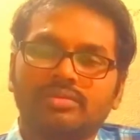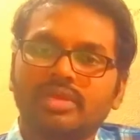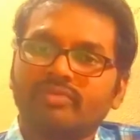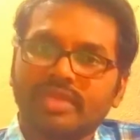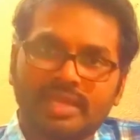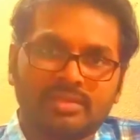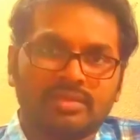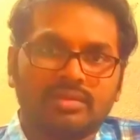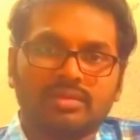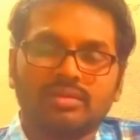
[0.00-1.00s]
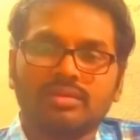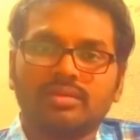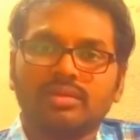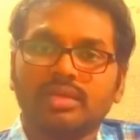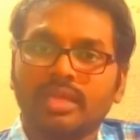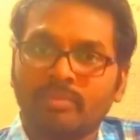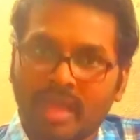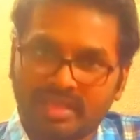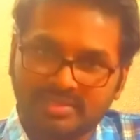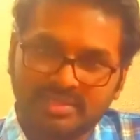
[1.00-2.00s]
There we can
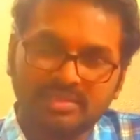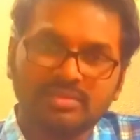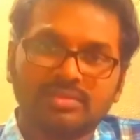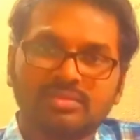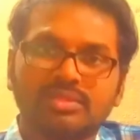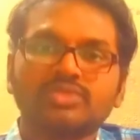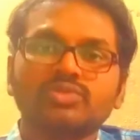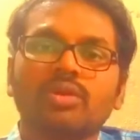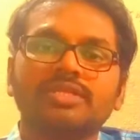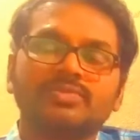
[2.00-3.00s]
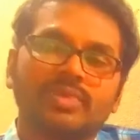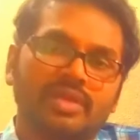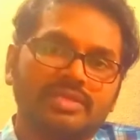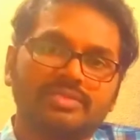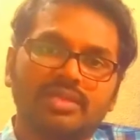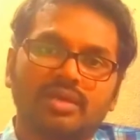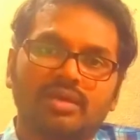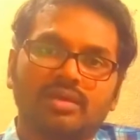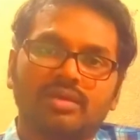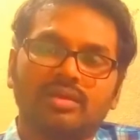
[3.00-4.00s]
imagine the solid sphere is
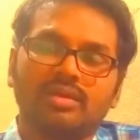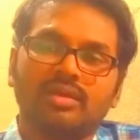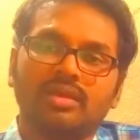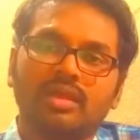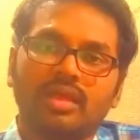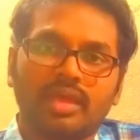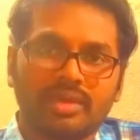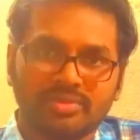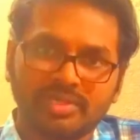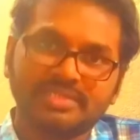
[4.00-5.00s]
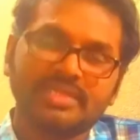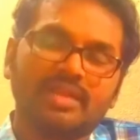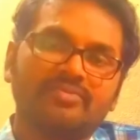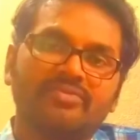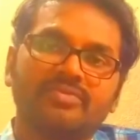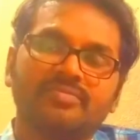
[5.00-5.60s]
the Earth itself,